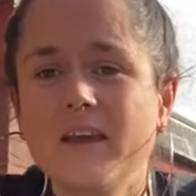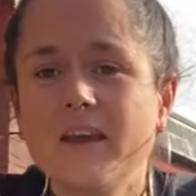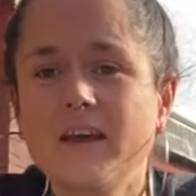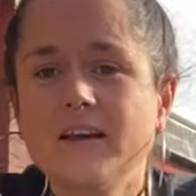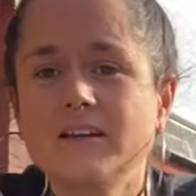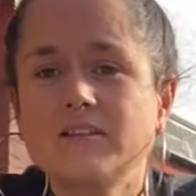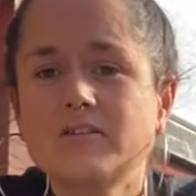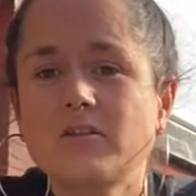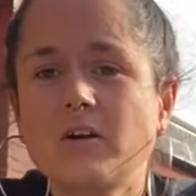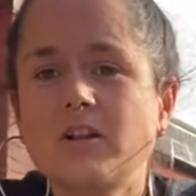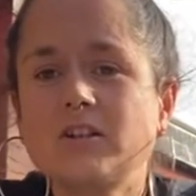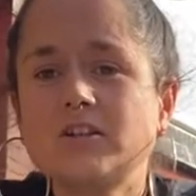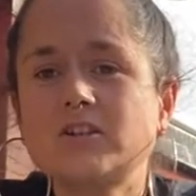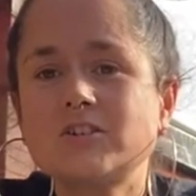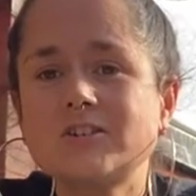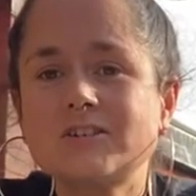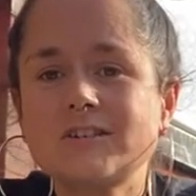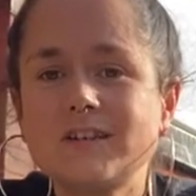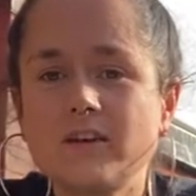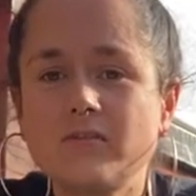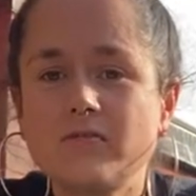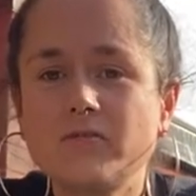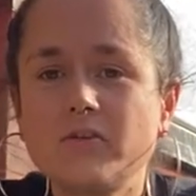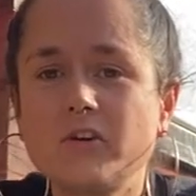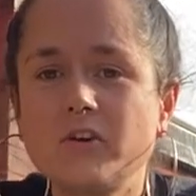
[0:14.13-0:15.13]
So I'll just
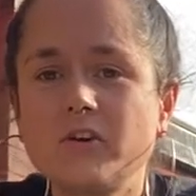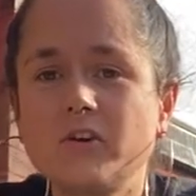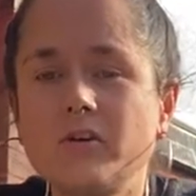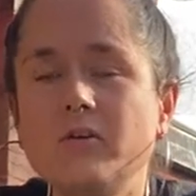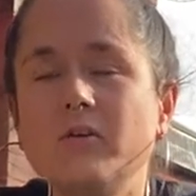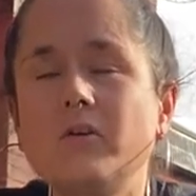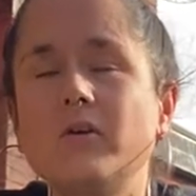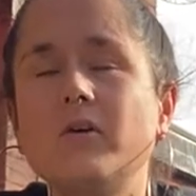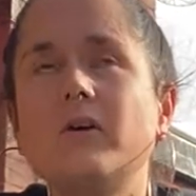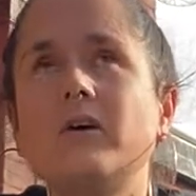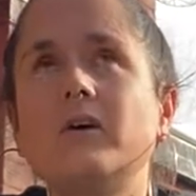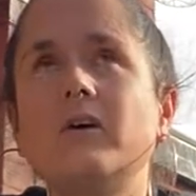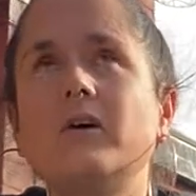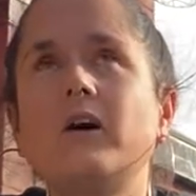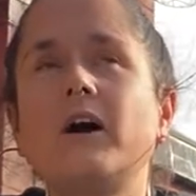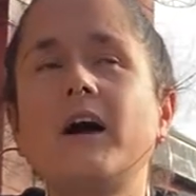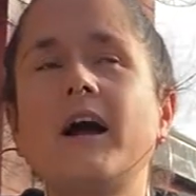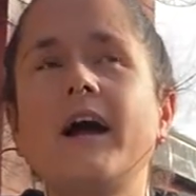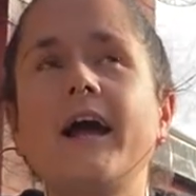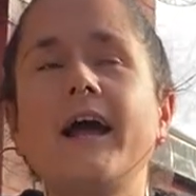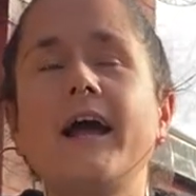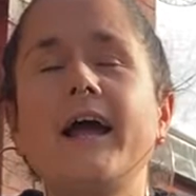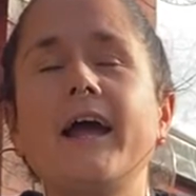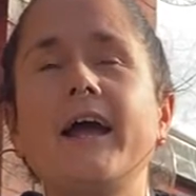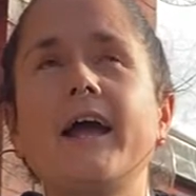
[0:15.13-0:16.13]
give you
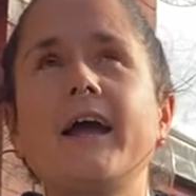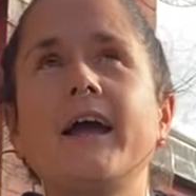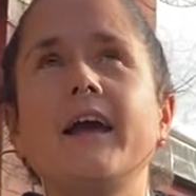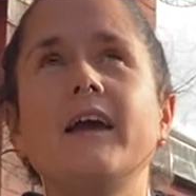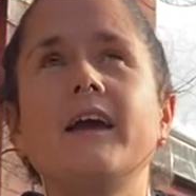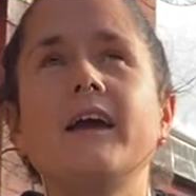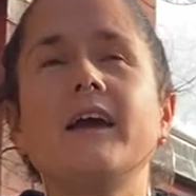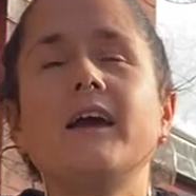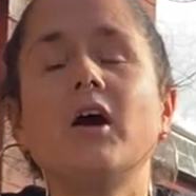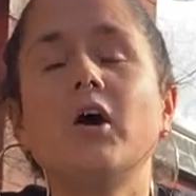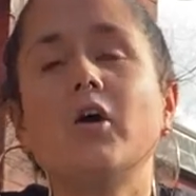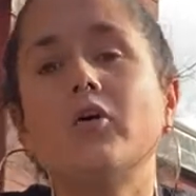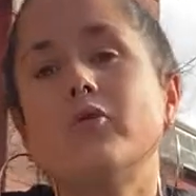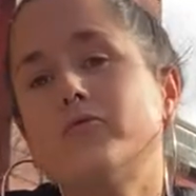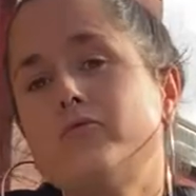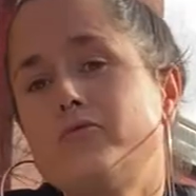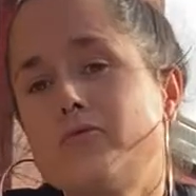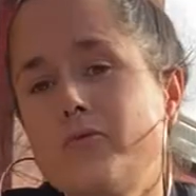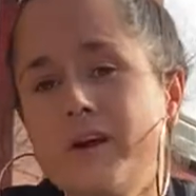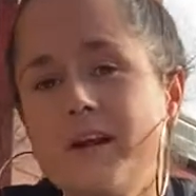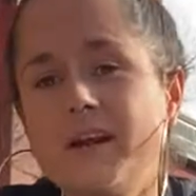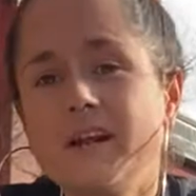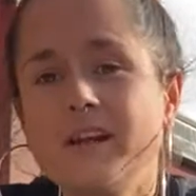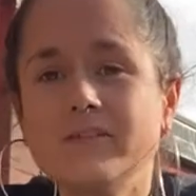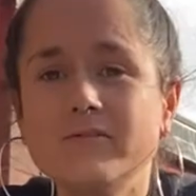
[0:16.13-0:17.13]
a
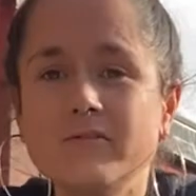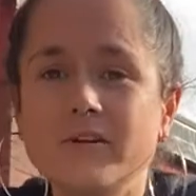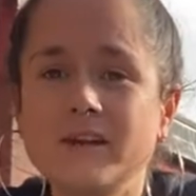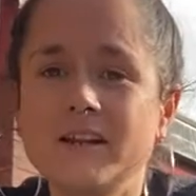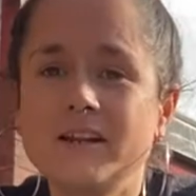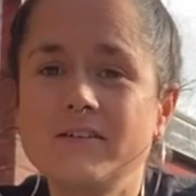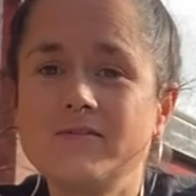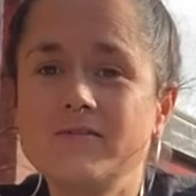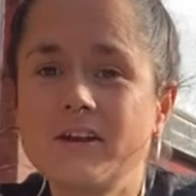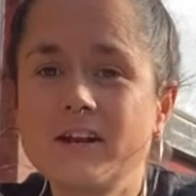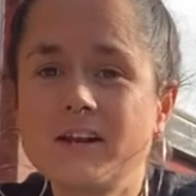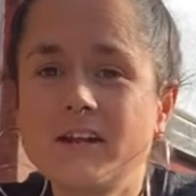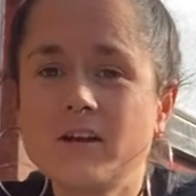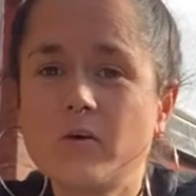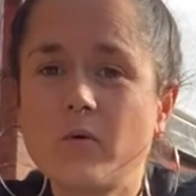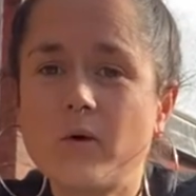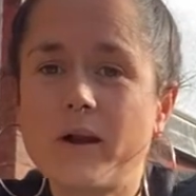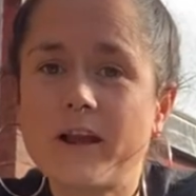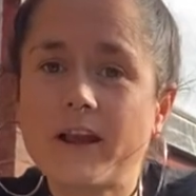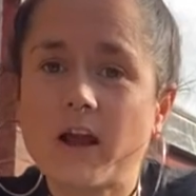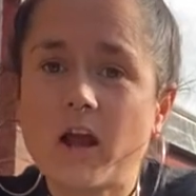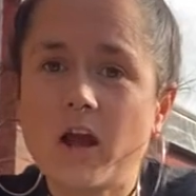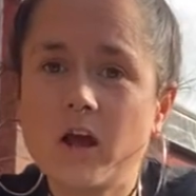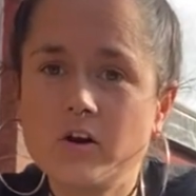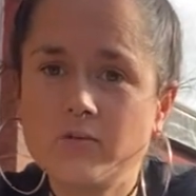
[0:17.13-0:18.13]
really
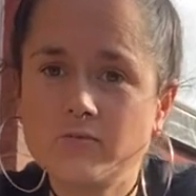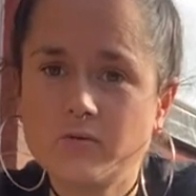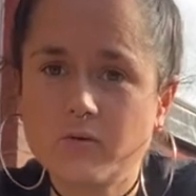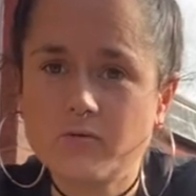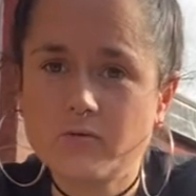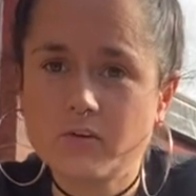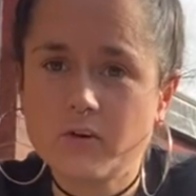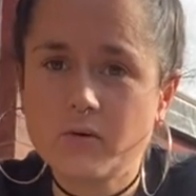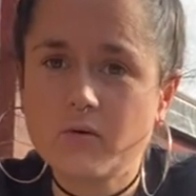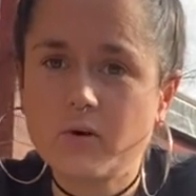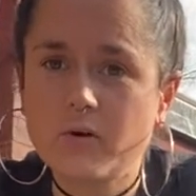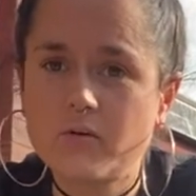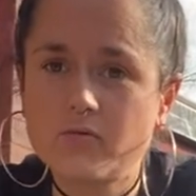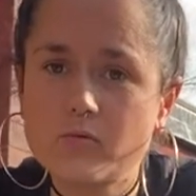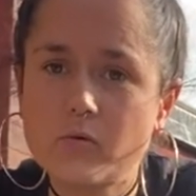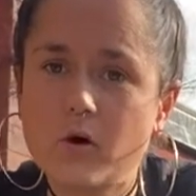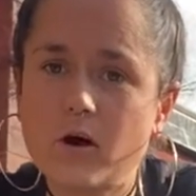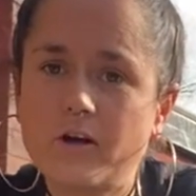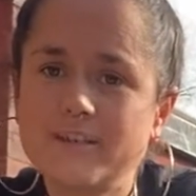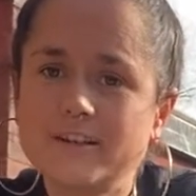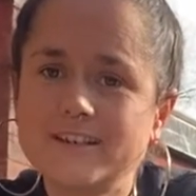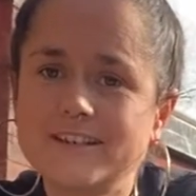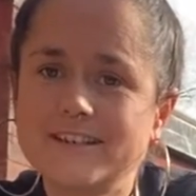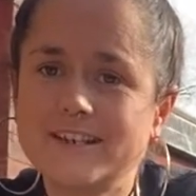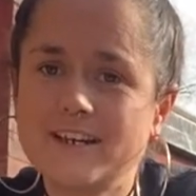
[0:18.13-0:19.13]
quick overview of
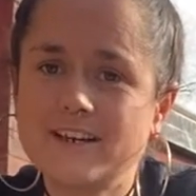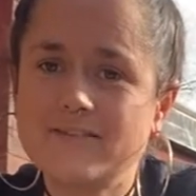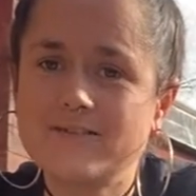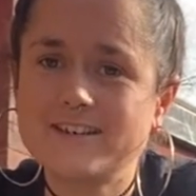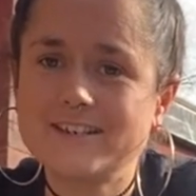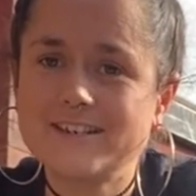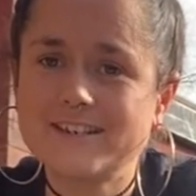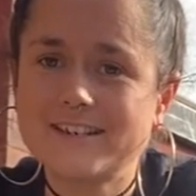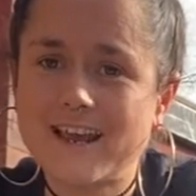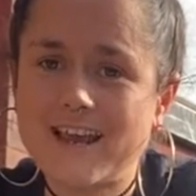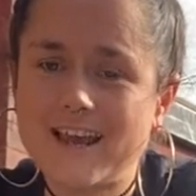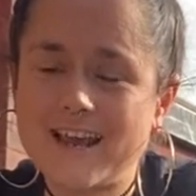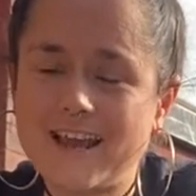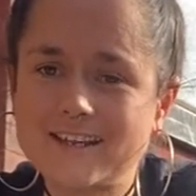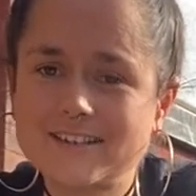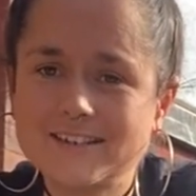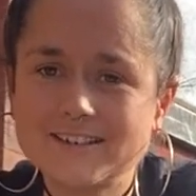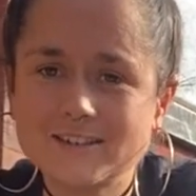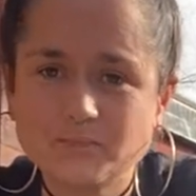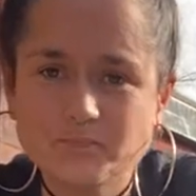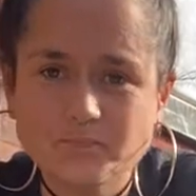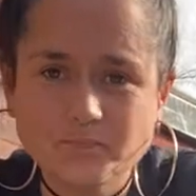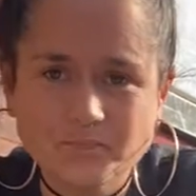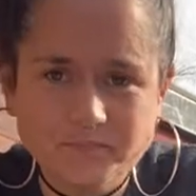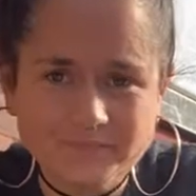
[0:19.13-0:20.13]
what the series
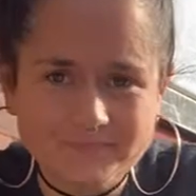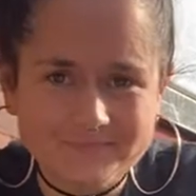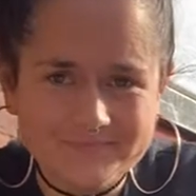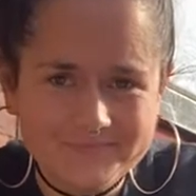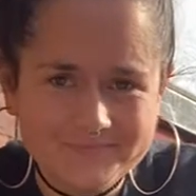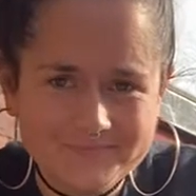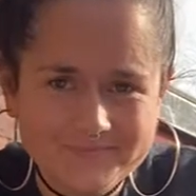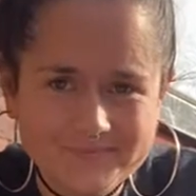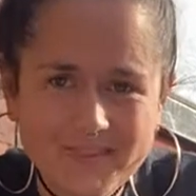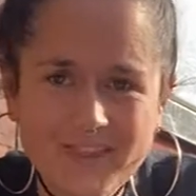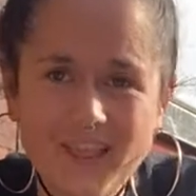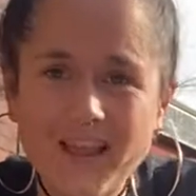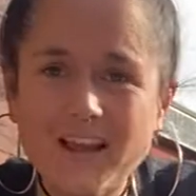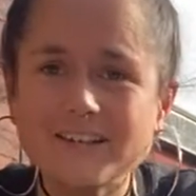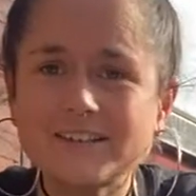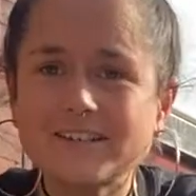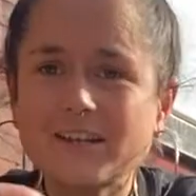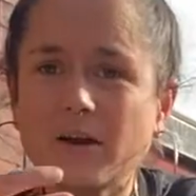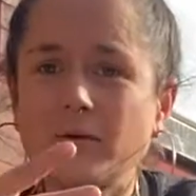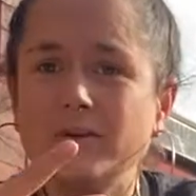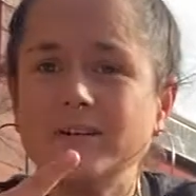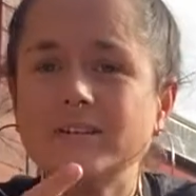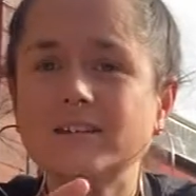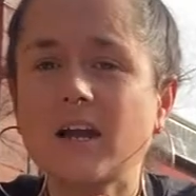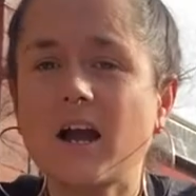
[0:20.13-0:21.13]
is.
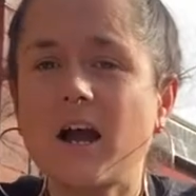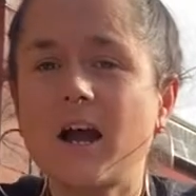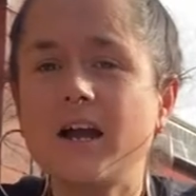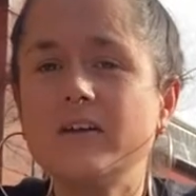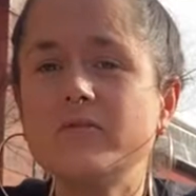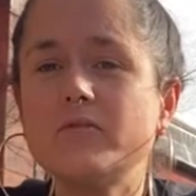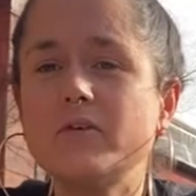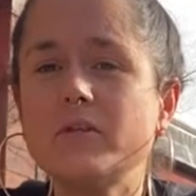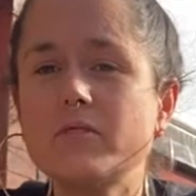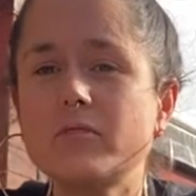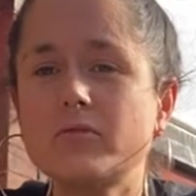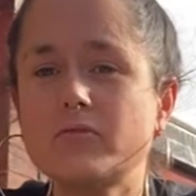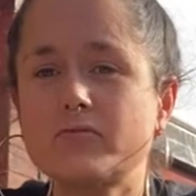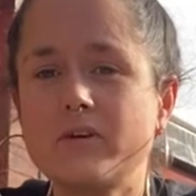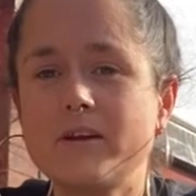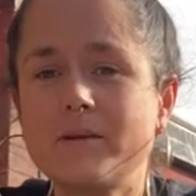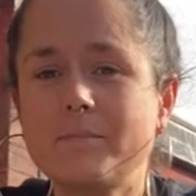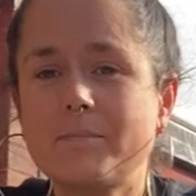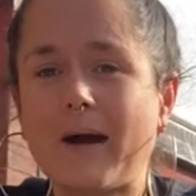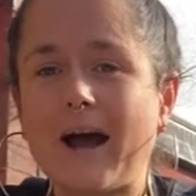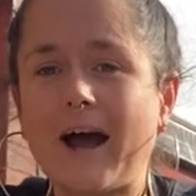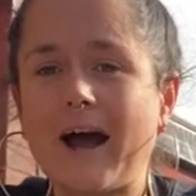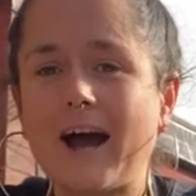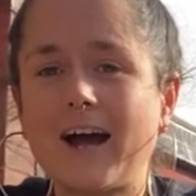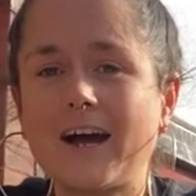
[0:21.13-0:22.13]
So it's kind of in 3
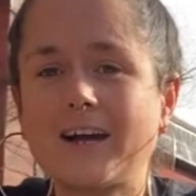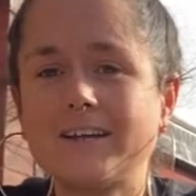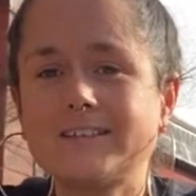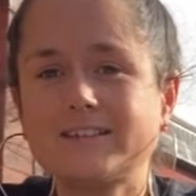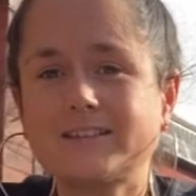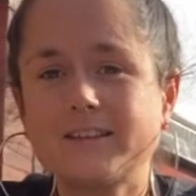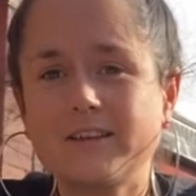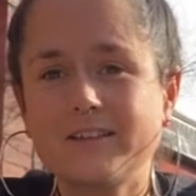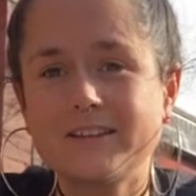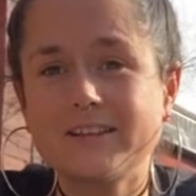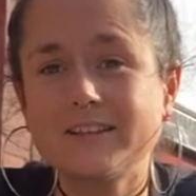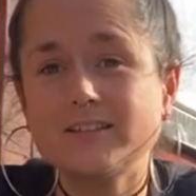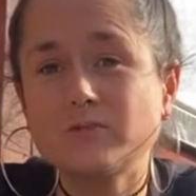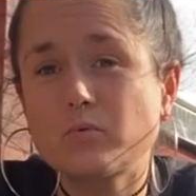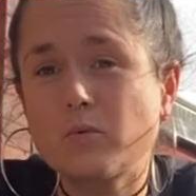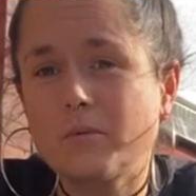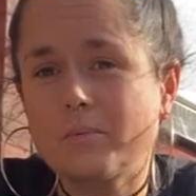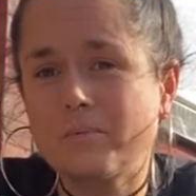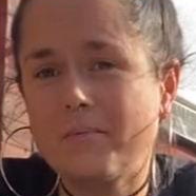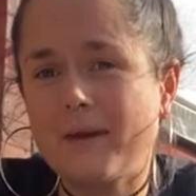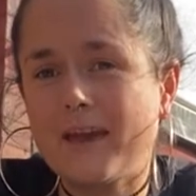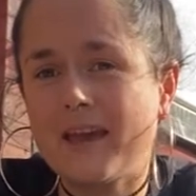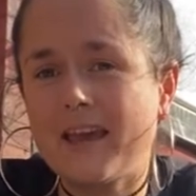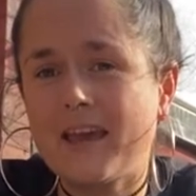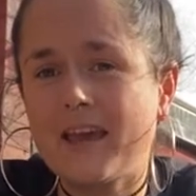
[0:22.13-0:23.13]
parts. So this
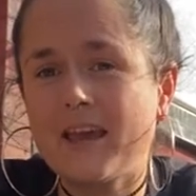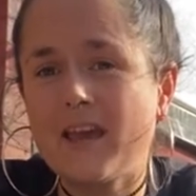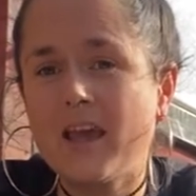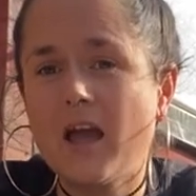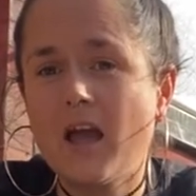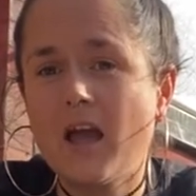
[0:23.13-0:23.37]
would be